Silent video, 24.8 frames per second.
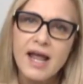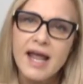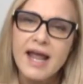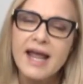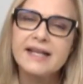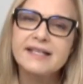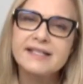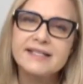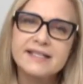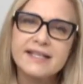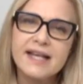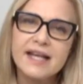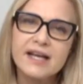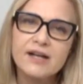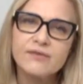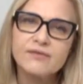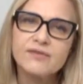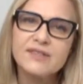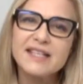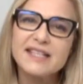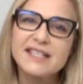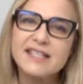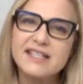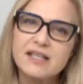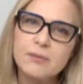Instead of
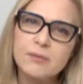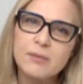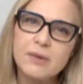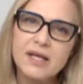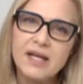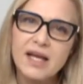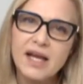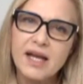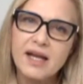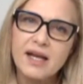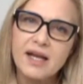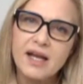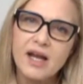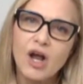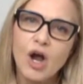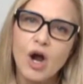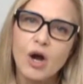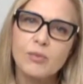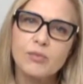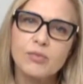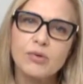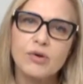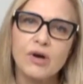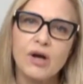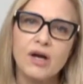disseminating our
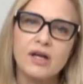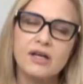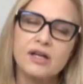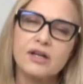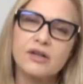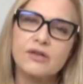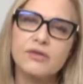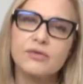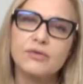product